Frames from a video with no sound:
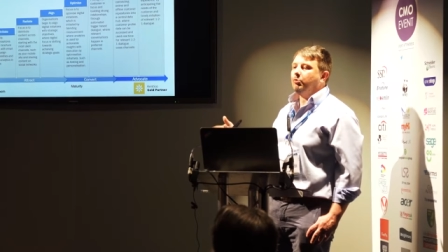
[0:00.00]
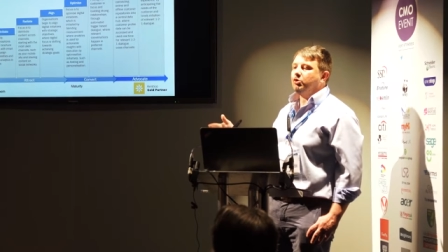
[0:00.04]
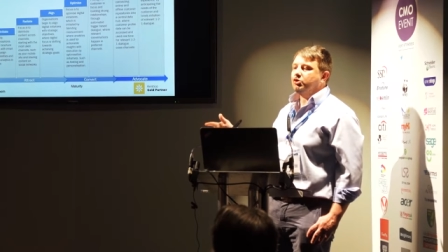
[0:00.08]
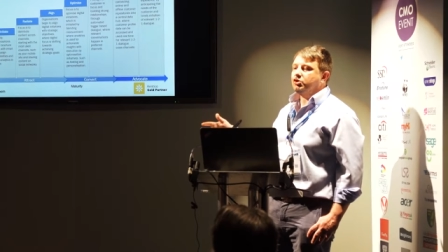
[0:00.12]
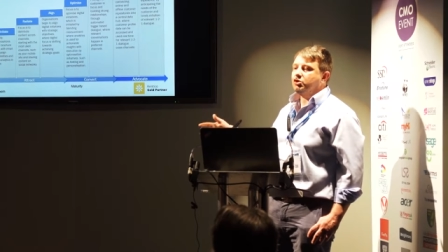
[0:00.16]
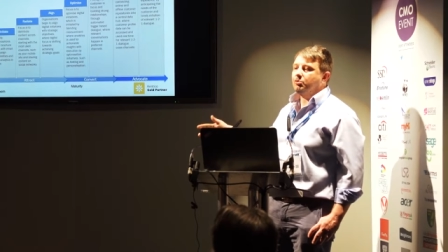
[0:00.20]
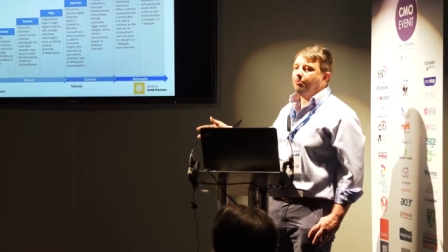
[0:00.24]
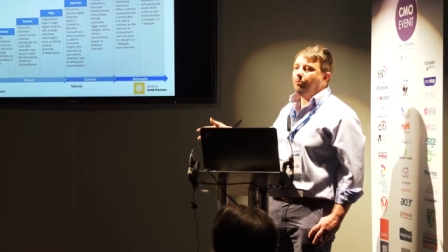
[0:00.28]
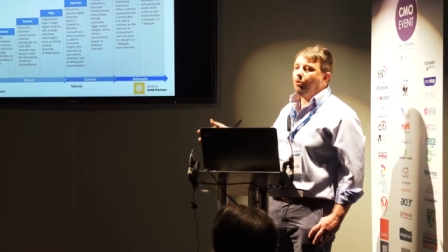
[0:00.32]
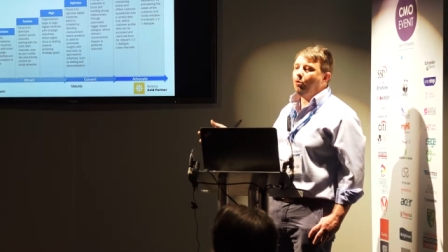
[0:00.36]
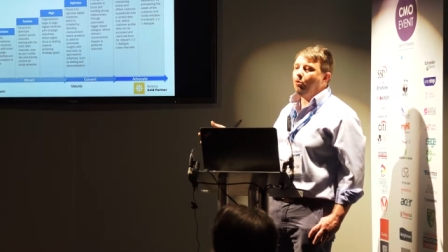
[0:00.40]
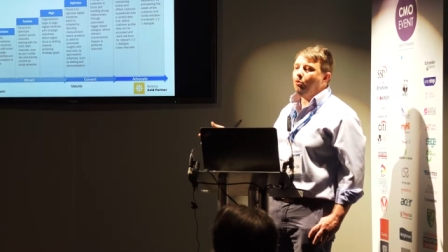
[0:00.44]
will
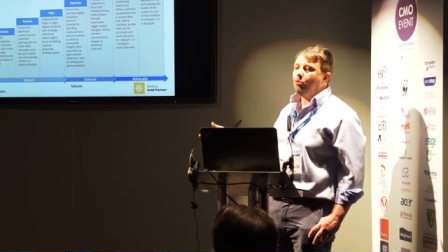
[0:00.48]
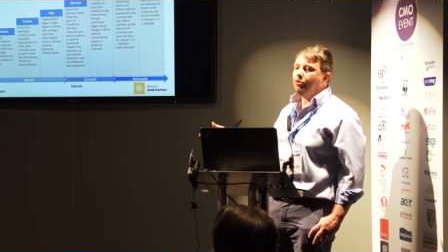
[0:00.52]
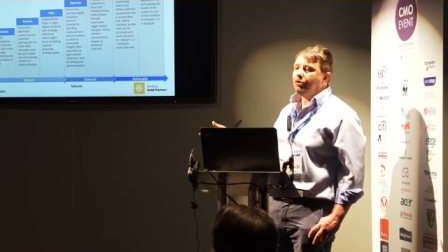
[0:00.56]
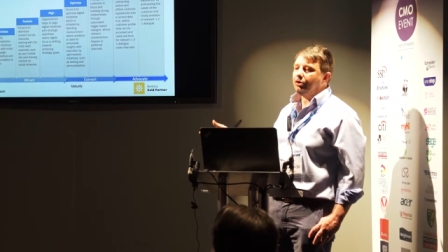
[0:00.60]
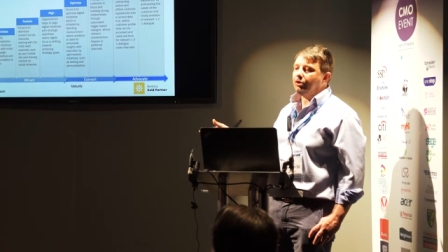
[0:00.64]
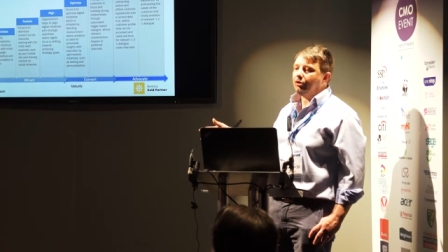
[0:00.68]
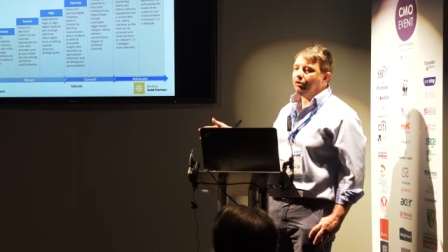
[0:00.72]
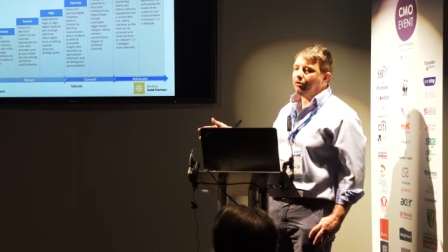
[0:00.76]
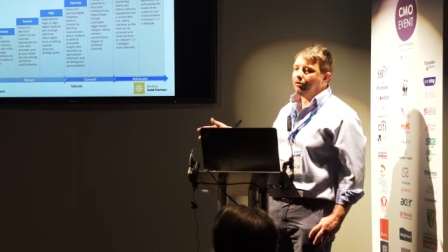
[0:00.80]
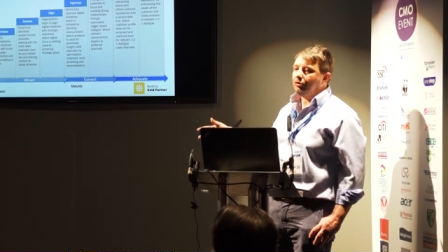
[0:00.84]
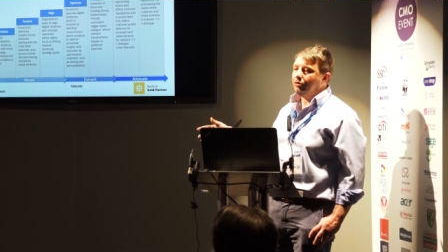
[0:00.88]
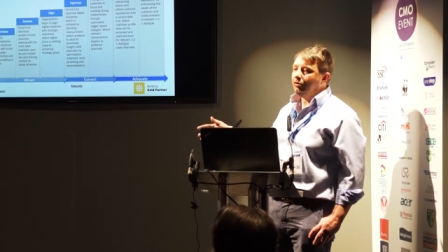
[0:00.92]
support
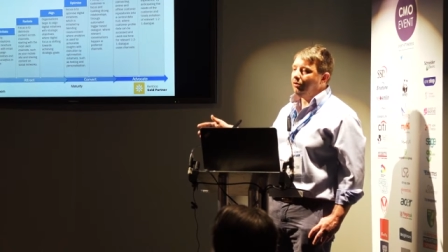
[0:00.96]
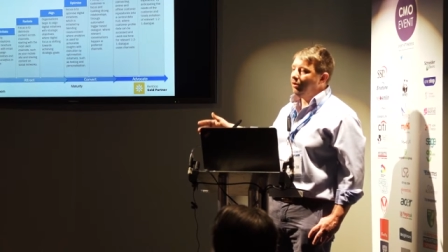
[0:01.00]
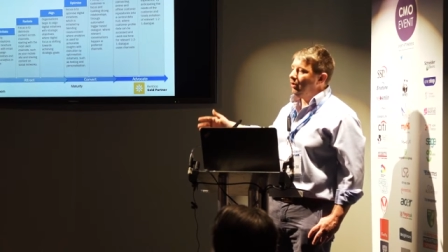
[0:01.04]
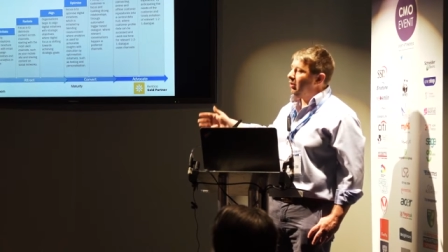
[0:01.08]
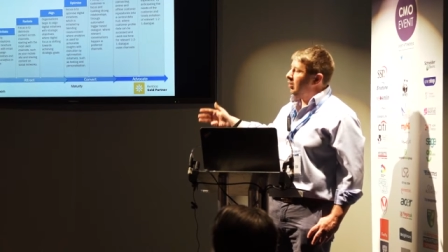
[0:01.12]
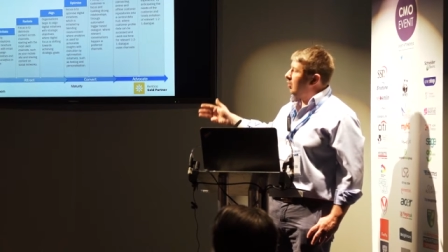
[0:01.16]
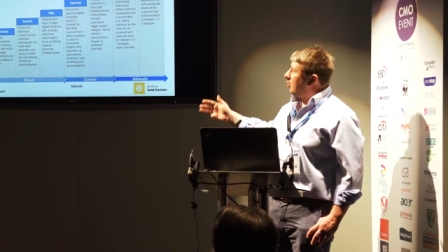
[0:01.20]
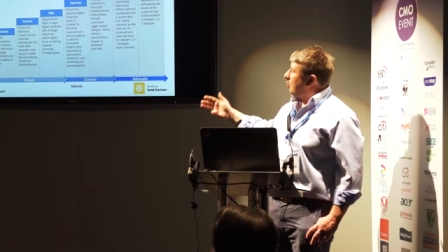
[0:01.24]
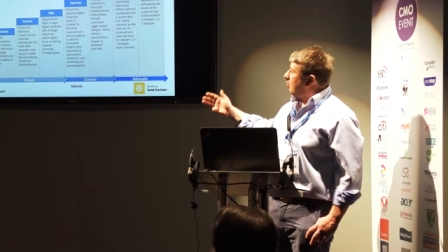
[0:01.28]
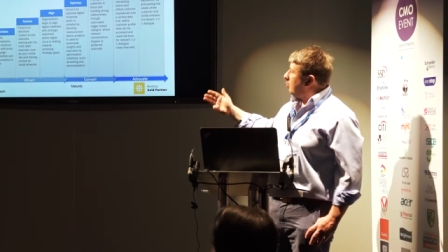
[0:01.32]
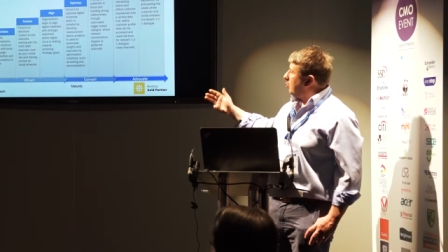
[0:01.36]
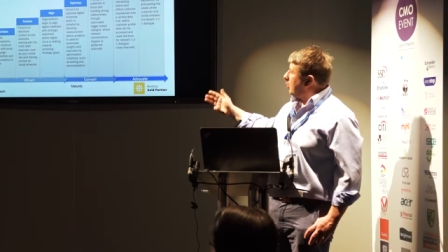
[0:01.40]
you
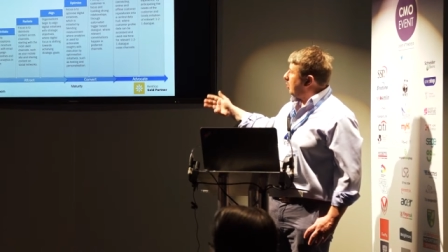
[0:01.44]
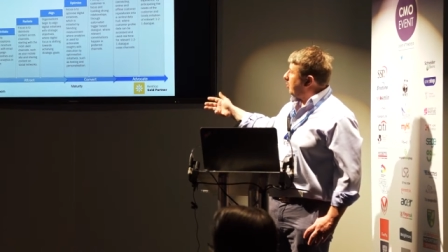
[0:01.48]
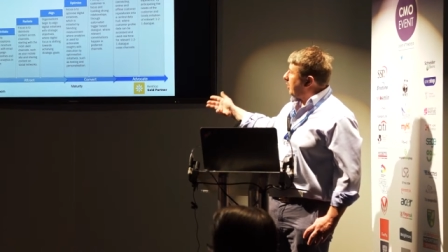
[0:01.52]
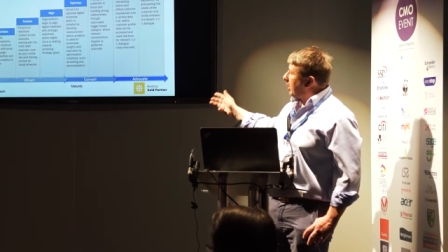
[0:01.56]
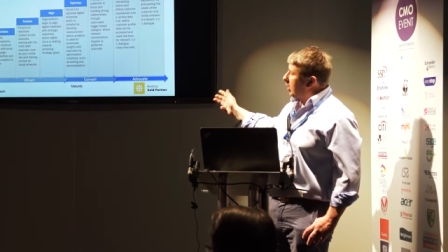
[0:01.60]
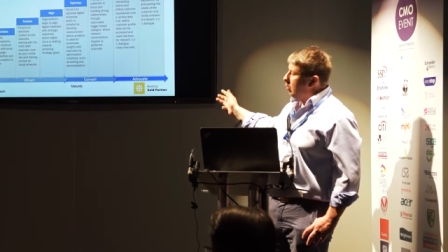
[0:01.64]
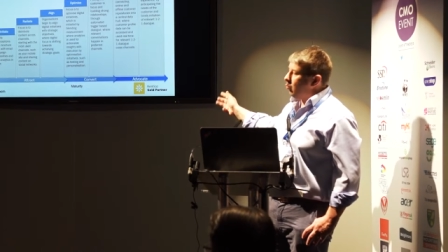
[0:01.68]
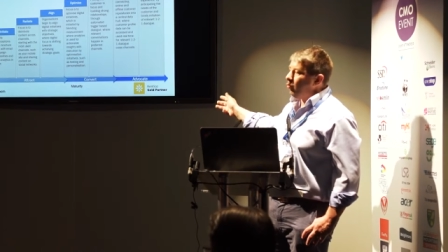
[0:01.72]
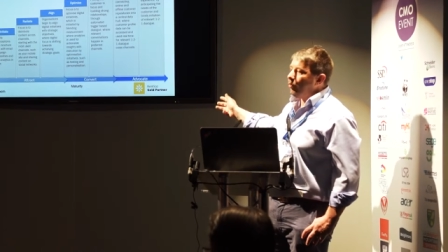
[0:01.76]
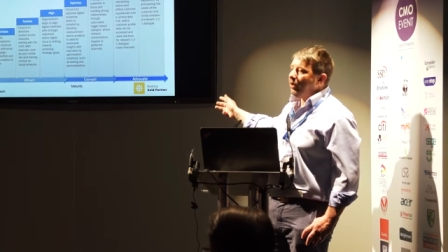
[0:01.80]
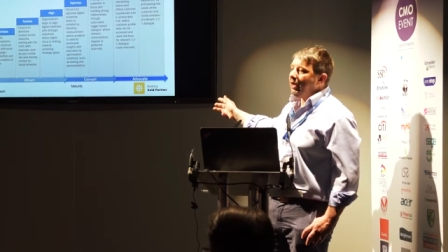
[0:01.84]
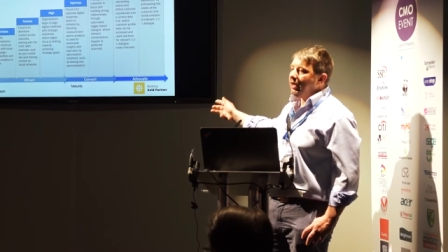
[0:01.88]
no
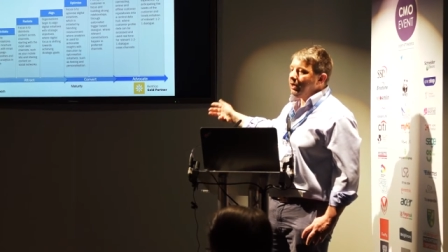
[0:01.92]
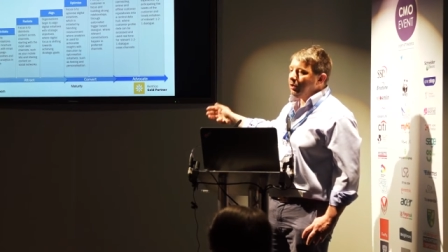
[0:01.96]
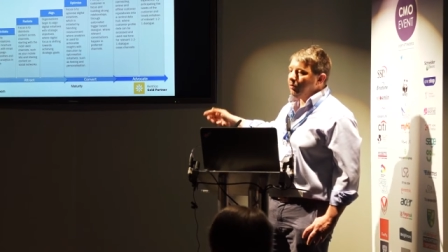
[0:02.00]
matter where